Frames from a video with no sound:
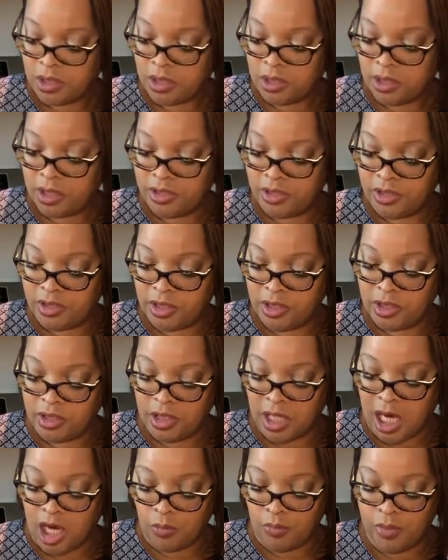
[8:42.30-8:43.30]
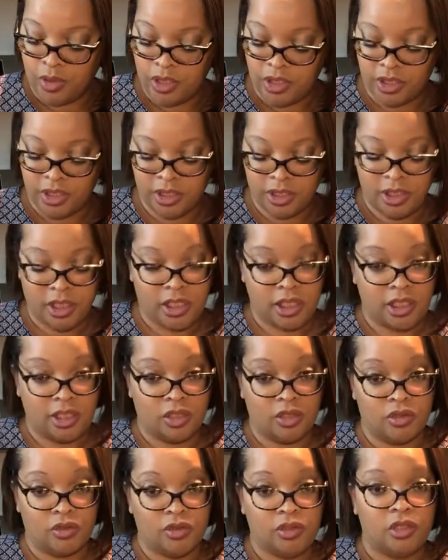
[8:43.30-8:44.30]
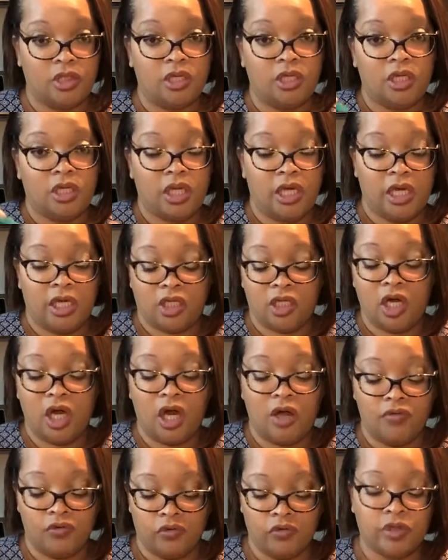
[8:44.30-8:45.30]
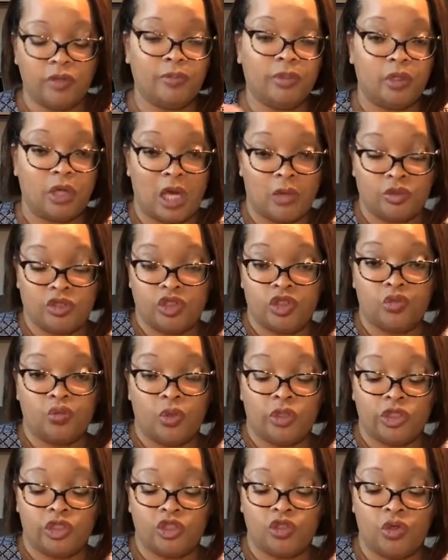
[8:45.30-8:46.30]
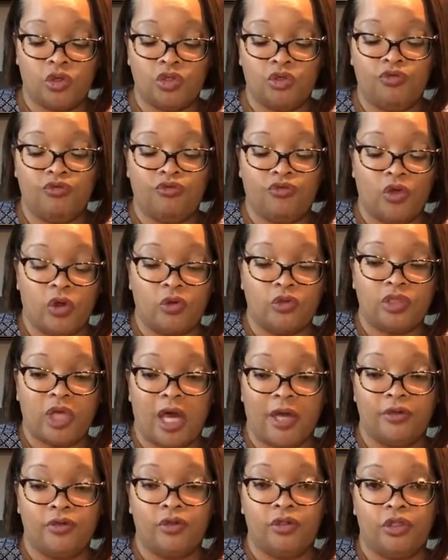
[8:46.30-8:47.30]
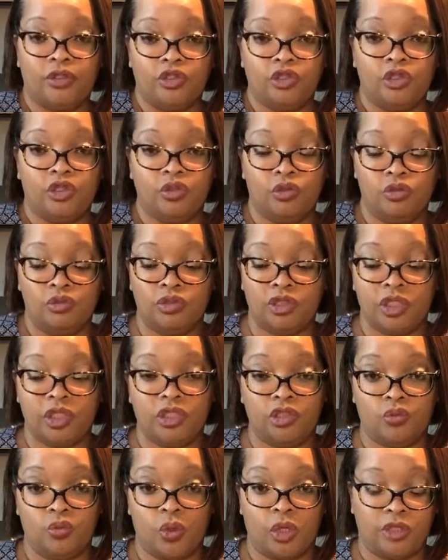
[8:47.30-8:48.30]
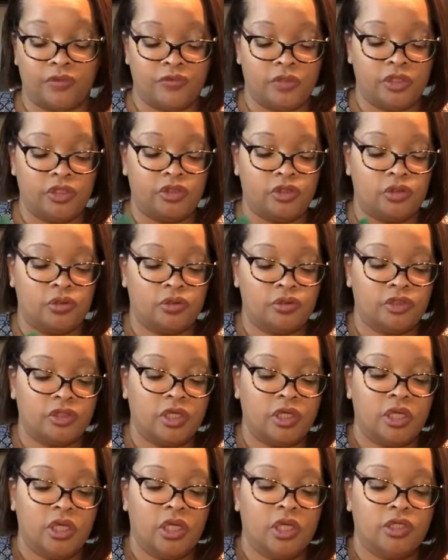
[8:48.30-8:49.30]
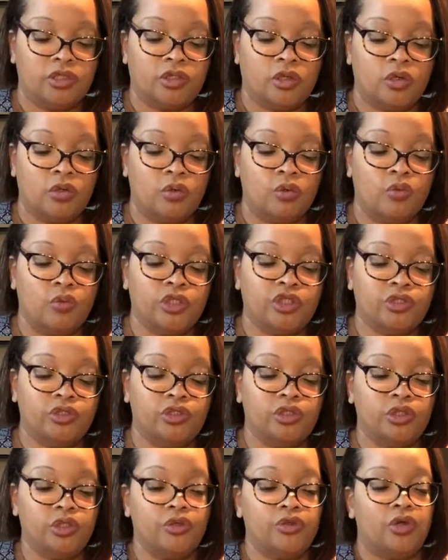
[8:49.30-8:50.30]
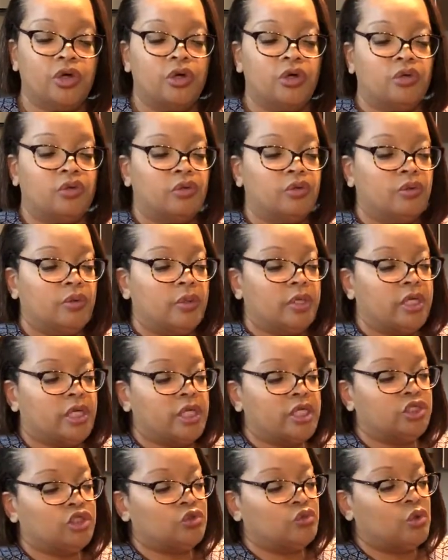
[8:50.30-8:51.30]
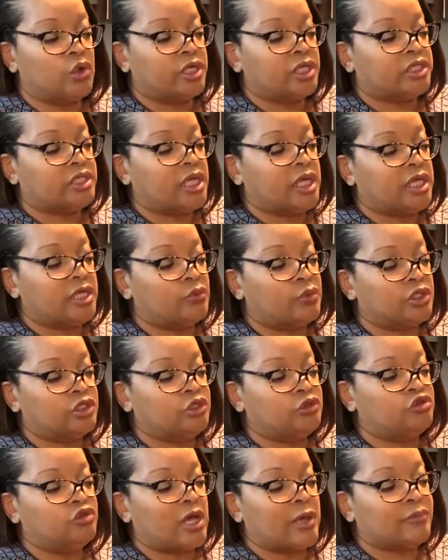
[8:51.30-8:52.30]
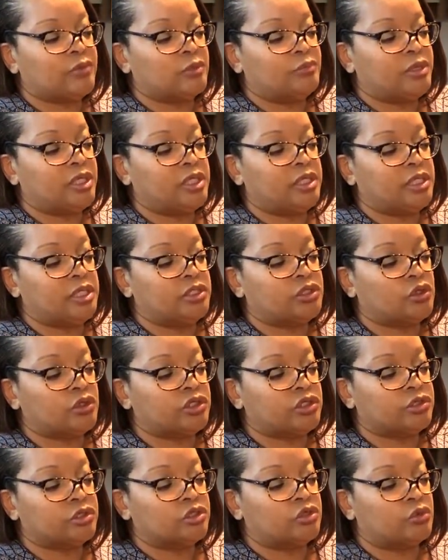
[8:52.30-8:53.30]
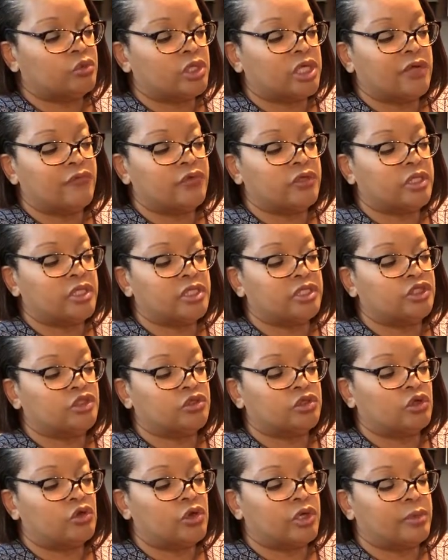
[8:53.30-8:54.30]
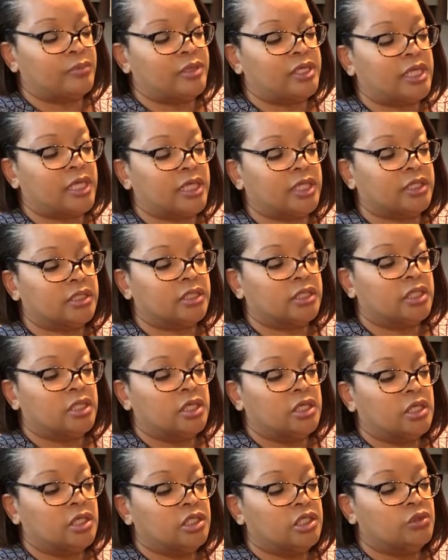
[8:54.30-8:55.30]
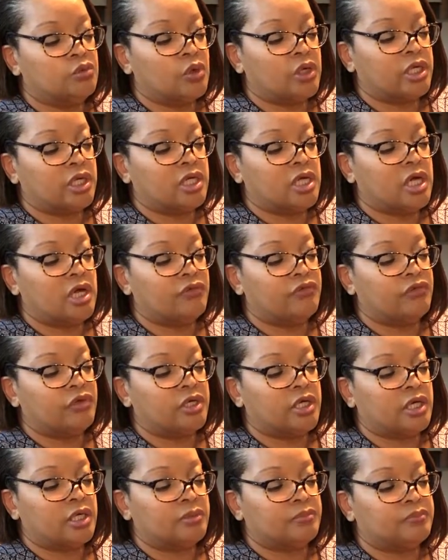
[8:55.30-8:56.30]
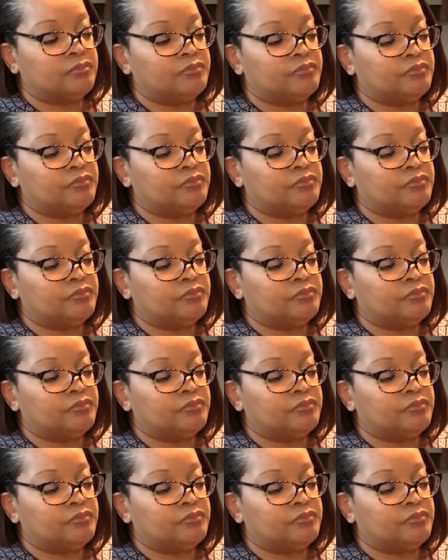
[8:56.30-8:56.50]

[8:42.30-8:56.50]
let's see, I'll put it in here and cover it. But I just want to show you first how you can use each one of these tools. So what you do though, is you want to take, once you drop your peas or your whatever it is you're gonna plant, you want to cover it up